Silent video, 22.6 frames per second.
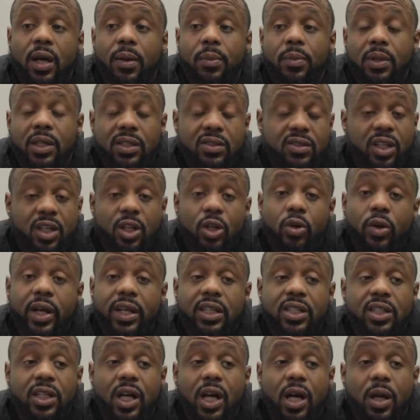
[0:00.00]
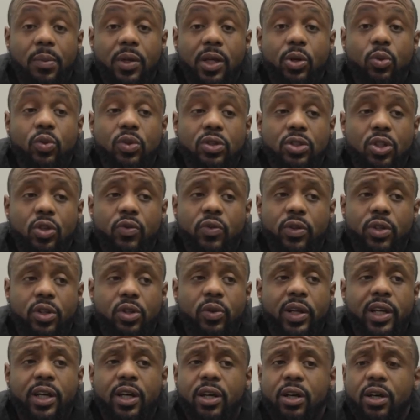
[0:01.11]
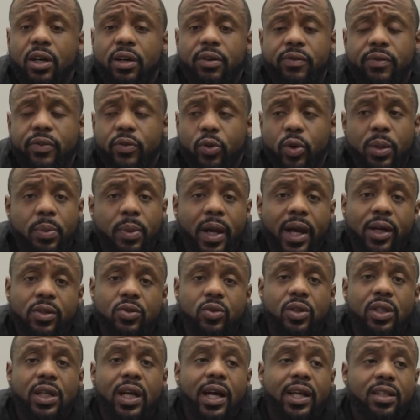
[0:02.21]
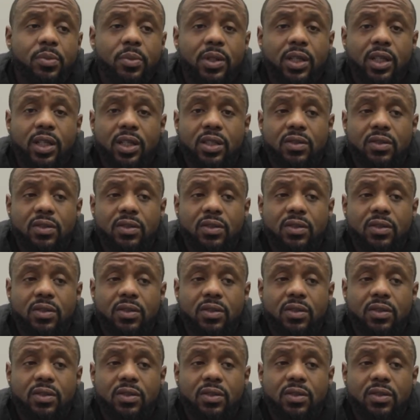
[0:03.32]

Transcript: he's done a great job. He was over 340 pounds when he got to me.